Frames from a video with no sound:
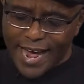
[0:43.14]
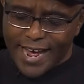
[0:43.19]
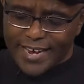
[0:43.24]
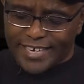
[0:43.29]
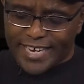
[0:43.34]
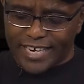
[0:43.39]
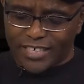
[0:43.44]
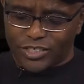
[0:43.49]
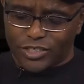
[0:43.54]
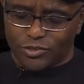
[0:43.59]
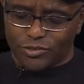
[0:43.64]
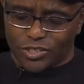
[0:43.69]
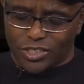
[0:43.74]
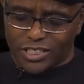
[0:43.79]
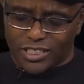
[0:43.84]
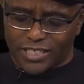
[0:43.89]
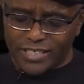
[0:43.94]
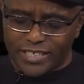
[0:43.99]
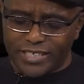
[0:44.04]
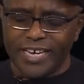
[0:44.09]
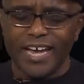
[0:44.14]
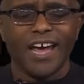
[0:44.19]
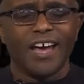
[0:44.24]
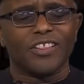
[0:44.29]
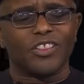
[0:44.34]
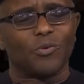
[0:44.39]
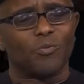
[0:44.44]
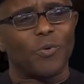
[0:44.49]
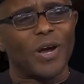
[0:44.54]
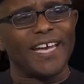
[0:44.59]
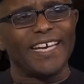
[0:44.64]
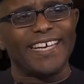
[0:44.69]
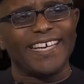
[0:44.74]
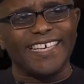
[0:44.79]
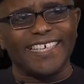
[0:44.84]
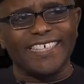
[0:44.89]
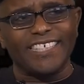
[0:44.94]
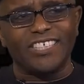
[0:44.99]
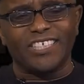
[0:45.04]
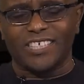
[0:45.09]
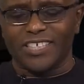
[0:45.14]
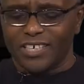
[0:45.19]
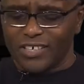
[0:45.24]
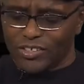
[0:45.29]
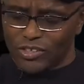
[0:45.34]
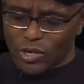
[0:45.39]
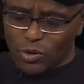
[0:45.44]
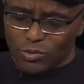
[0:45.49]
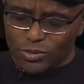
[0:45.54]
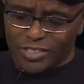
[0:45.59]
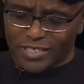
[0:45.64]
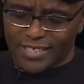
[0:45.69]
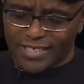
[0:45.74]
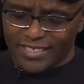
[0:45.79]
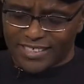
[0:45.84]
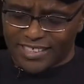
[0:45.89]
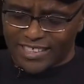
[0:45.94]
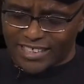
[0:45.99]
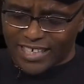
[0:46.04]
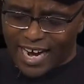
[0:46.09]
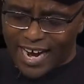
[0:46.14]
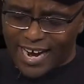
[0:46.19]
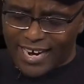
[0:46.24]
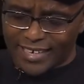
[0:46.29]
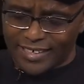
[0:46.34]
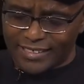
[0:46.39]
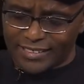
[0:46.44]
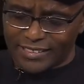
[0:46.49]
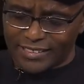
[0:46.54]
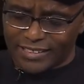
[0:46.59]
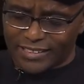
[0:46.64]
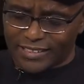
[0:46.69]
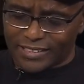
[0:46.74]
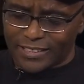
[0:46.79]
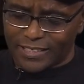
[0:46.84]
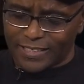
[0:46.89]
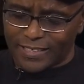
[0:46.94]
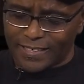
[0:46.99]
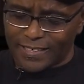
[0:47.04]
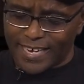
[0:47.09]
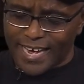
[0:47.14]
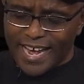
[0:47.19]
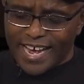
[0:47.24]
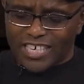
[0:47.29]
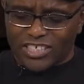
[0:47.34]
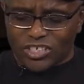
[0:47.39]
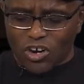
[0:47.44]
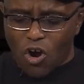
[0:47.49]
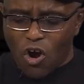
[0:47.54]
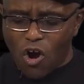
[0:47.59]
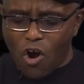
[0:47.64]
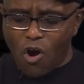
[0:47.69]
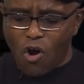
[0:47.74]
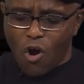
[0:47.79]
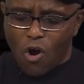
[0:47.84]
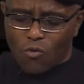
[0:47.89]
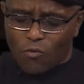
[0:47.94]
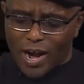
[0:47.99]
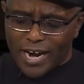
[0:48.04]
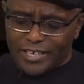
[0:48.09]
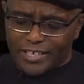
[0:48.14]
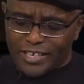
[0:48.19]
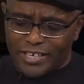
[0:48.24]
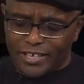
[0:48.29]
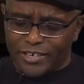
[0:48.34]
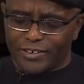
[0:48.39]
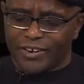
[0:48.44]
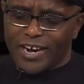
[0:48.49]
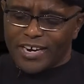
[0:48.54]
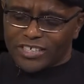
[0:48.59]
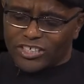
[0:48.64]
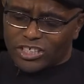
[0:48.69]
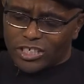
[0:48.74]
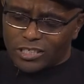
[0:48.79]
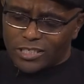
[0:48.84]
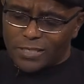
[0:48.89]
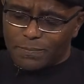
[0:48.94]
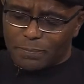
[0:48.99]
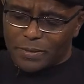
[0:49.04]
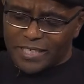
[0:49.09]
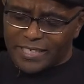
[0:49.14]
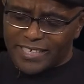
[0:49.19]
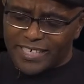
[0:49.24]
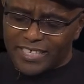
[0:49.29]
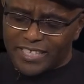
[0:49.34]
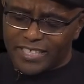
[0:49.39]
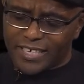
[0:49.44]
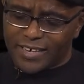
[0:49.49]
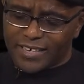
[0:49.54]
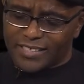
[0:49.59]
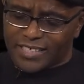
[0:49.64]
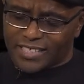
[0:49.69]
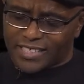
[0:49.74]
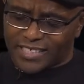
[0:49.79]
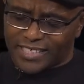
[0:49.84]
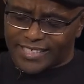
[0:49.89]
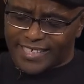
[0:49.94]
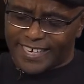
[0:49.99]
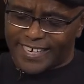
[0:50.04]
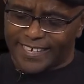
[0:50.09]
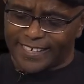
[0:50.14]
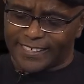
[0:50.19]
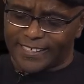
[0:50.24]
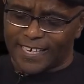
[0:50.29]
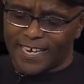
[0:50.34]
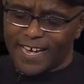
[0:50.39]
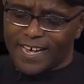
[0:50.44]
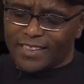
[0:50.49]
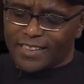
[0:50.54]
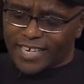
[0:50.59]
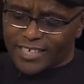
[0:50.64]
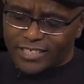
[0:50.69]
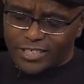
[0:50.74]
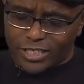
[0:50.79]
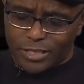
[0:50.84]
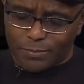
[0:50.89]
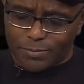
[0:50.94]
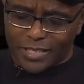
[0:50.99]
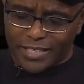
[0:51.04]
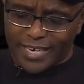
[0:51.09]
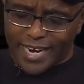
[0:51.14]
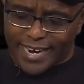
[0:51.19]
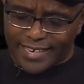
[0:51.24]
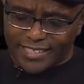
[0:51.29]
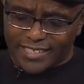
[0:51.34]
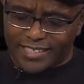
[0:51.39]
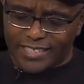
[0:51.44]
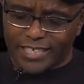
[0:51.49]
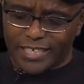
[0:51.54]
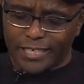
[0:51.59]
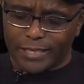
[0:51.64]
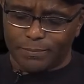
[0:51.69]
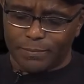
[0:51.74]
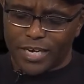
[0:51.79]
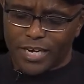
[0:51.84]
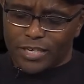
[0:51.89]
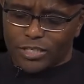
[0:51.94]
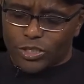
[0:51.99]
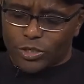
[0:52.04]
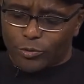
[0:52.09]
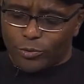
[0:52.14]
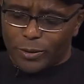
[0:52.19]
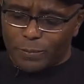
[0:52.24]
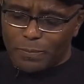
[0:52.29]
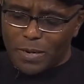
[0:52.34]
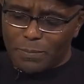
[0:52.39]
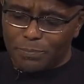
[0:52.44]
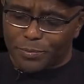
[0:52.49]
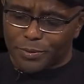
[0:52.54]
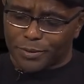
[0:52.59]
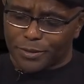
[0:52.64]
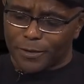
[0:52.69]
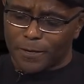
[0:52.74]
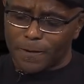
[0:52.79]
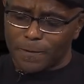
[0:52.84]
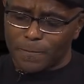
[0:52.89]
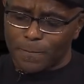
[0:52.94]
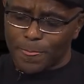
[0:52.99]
Can't you see the way each note shines? It's all right here, just beneath the skin, like something I seem to remember.